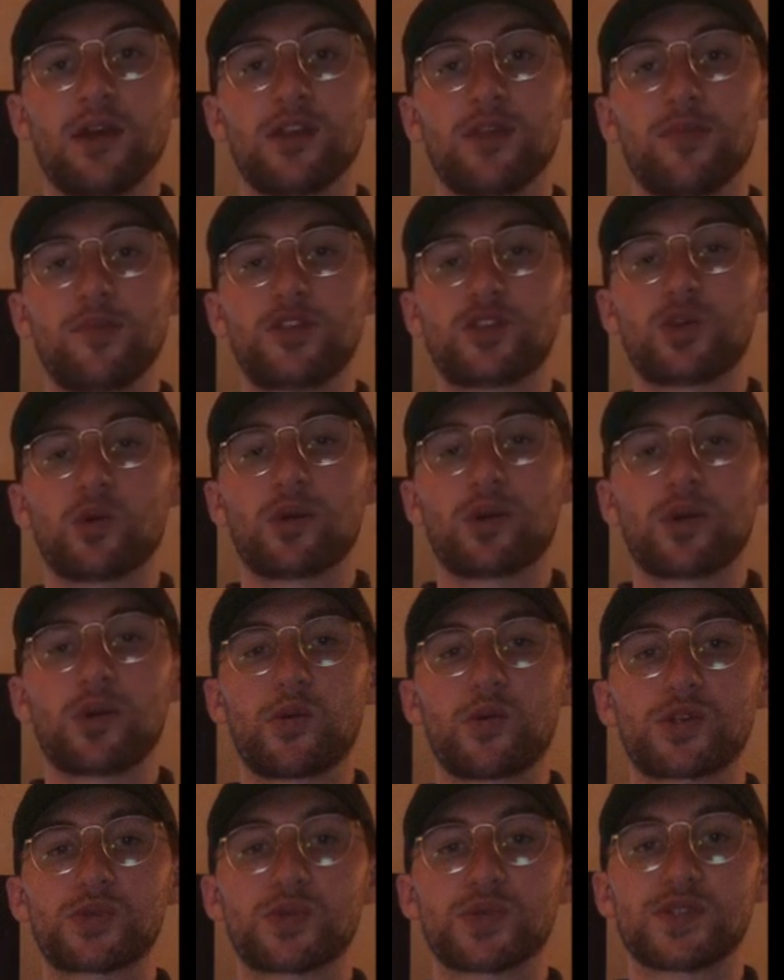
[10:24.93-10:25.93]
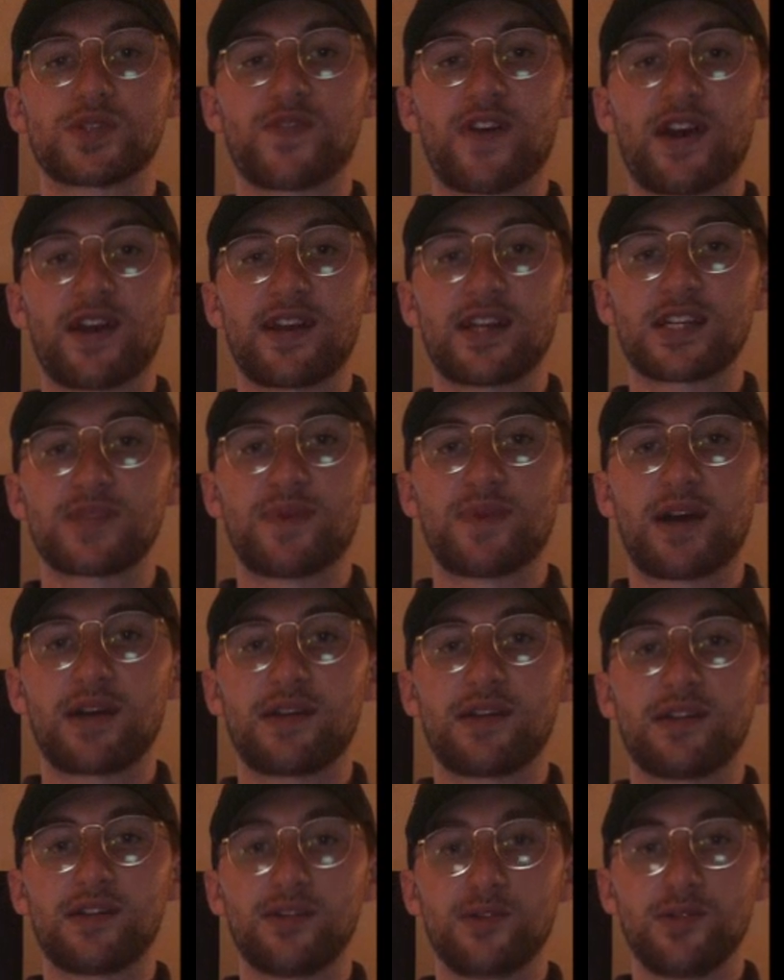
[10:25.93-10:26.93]
the majority of which was financed by
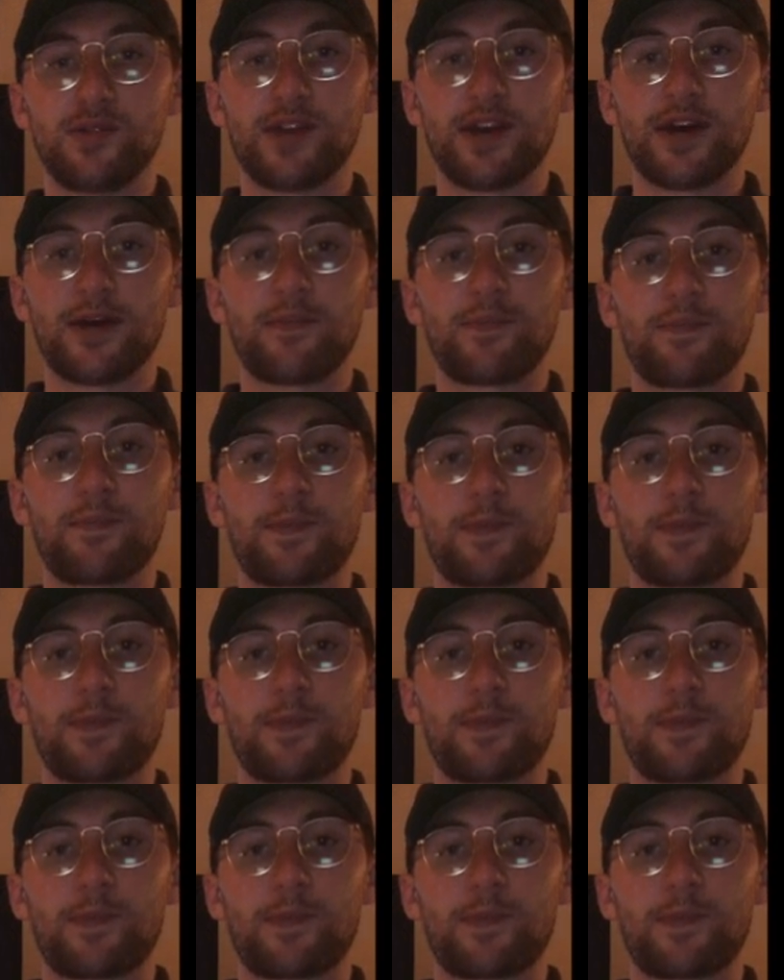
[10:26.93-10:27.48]
new debt.